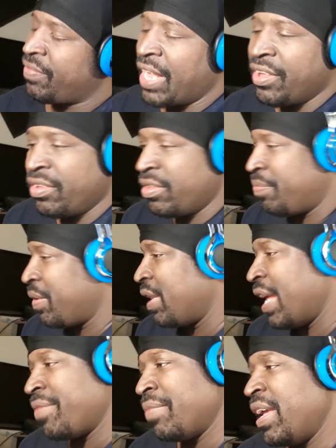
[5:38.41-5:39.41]
And I used to be
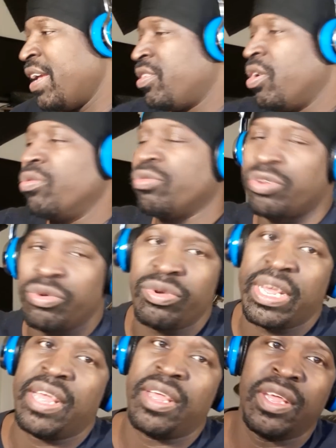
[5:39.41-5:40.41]
like, man, don't do
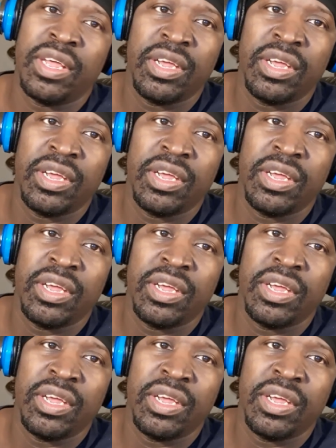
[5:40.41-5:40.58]
that.